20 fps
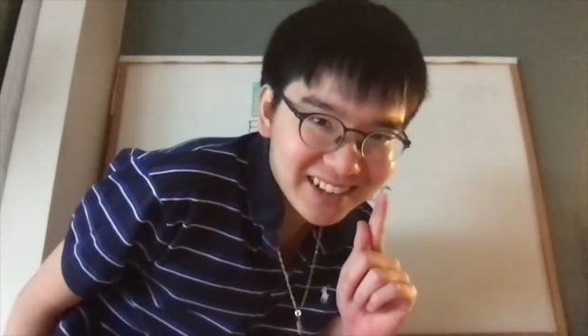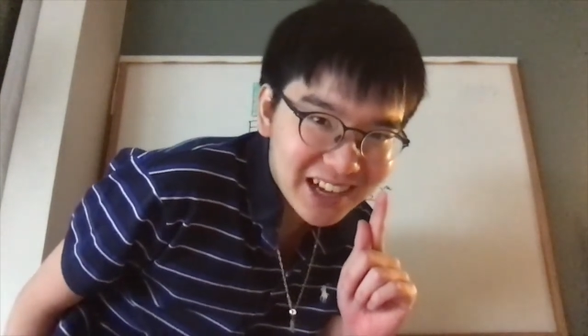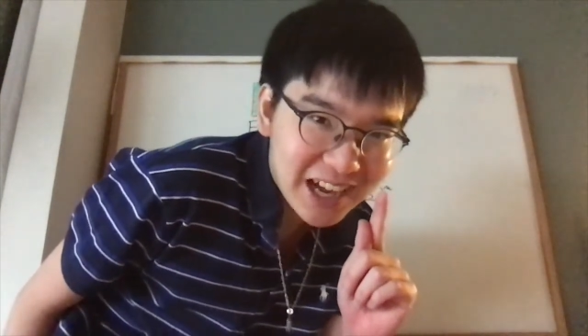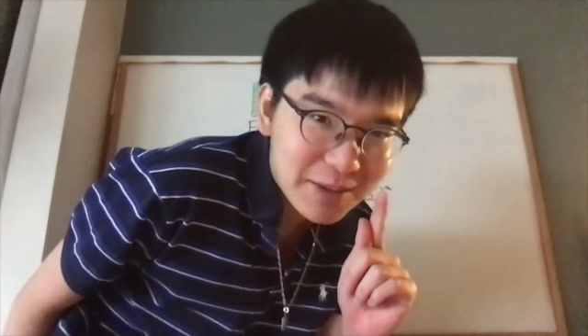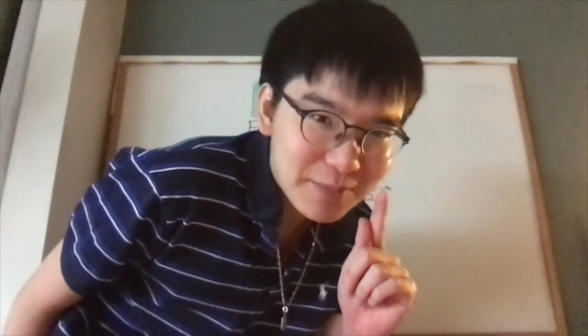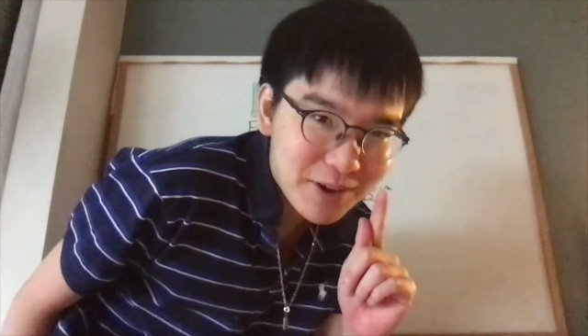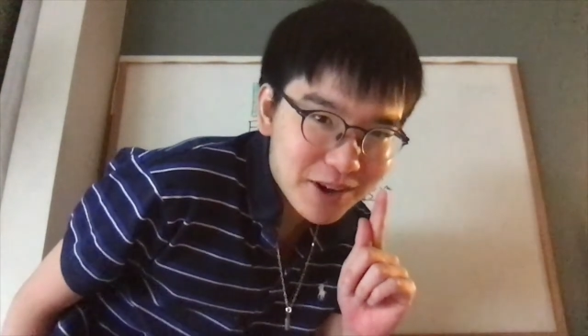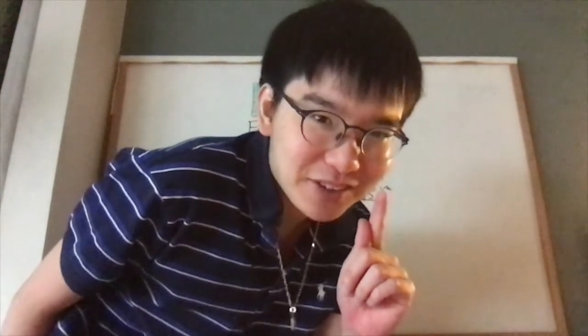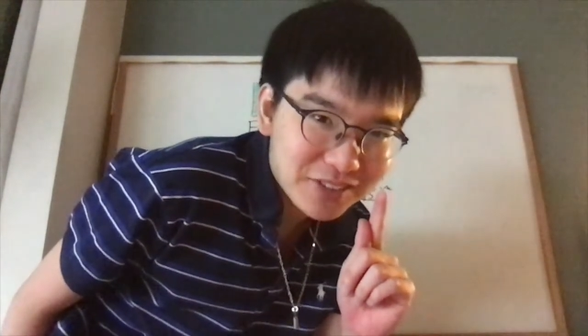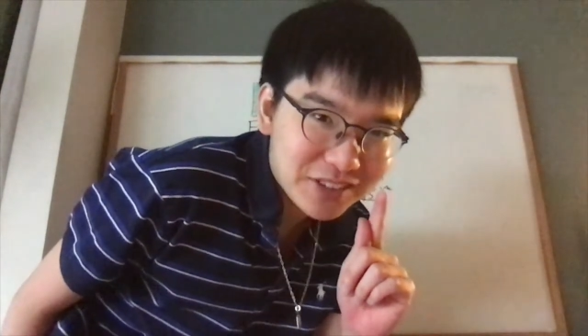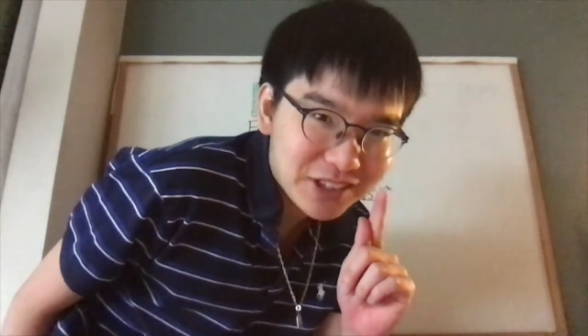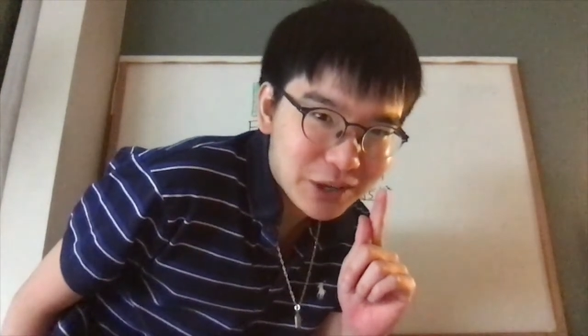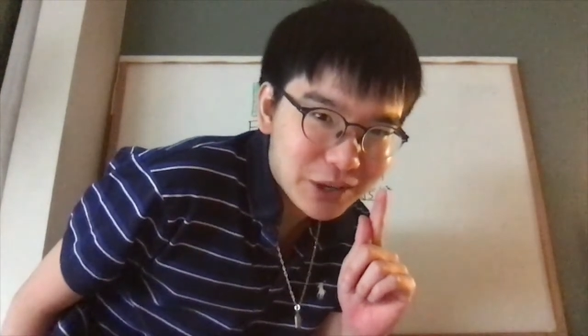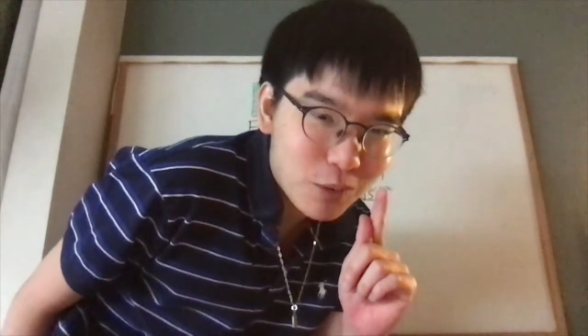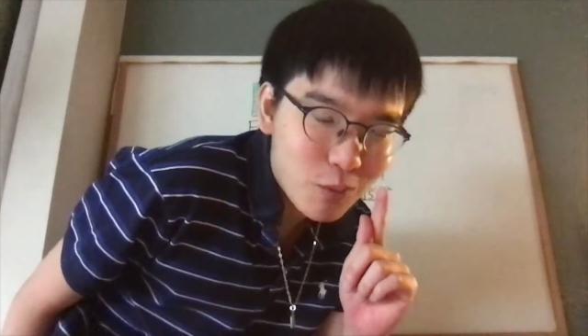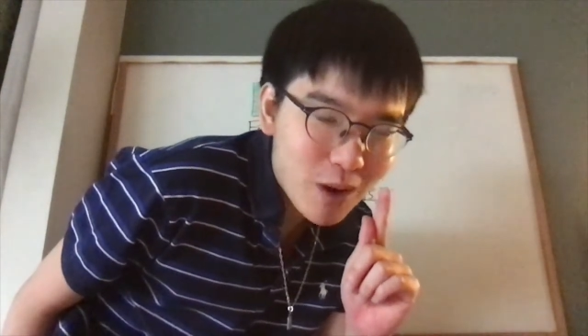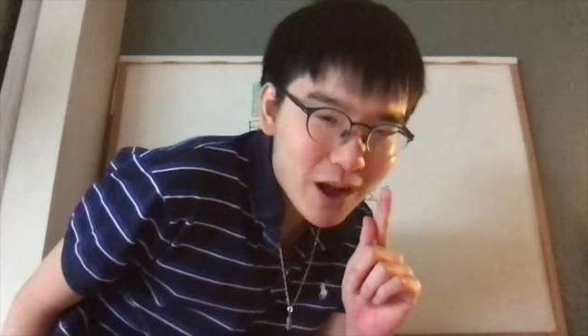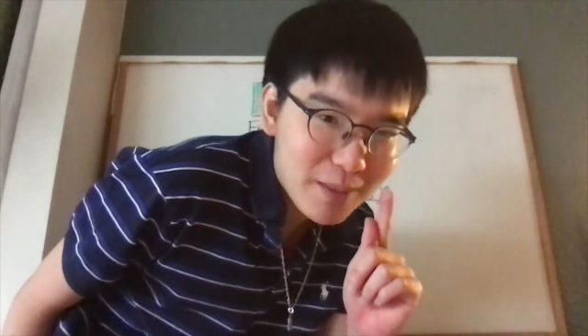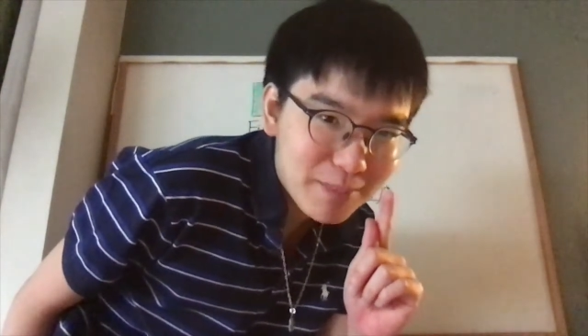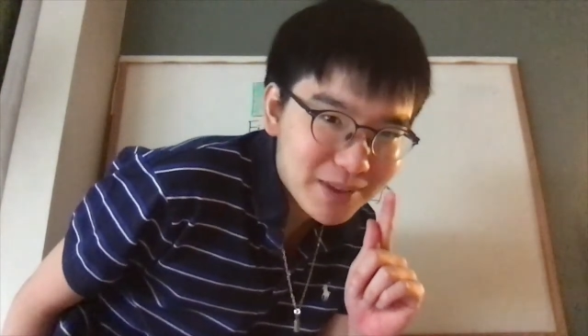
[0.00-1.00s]
I'm hunting
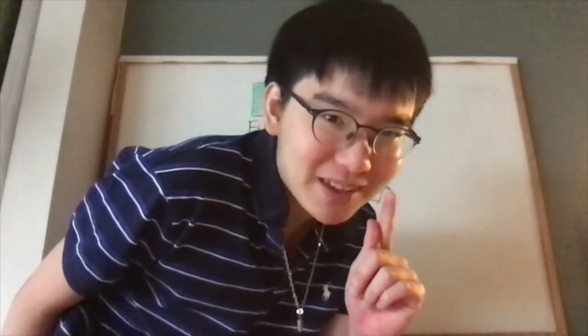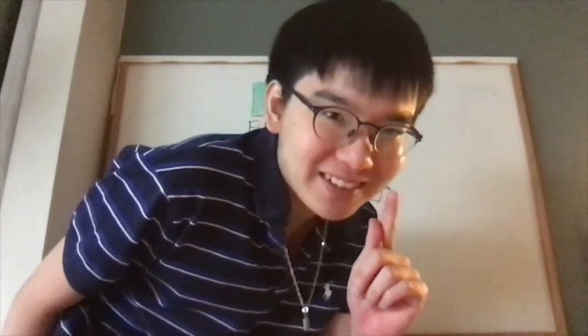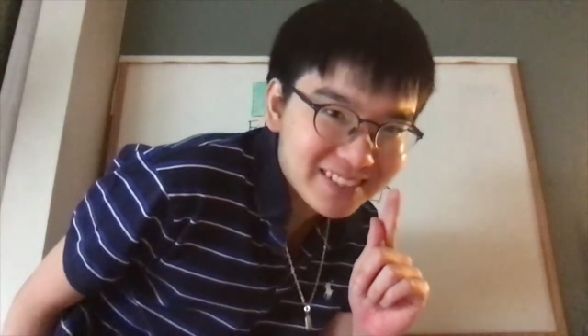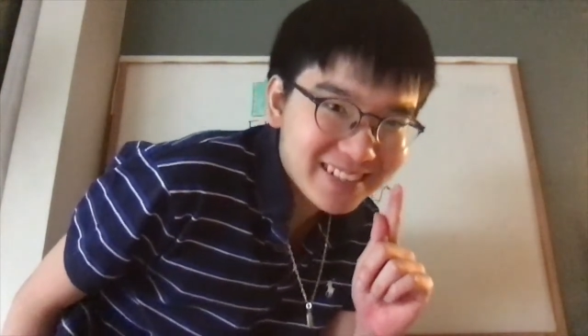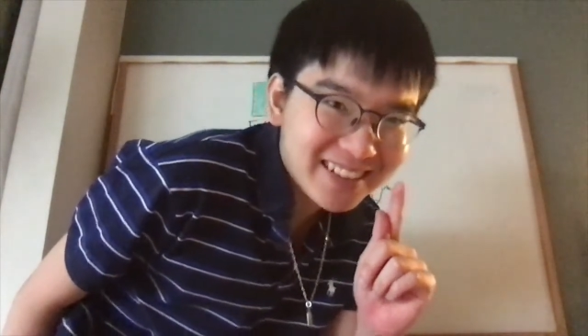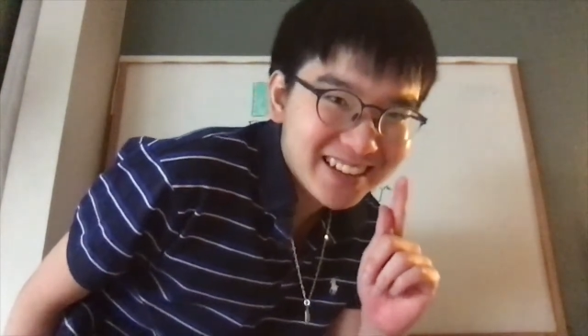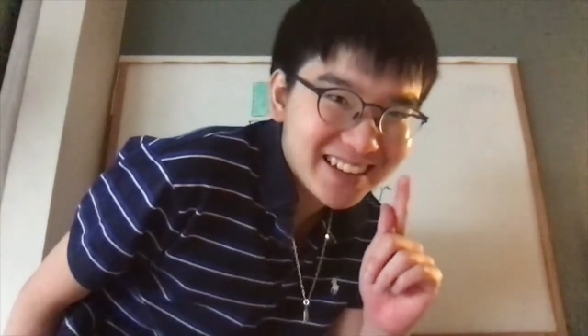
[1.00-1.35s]
wabbit.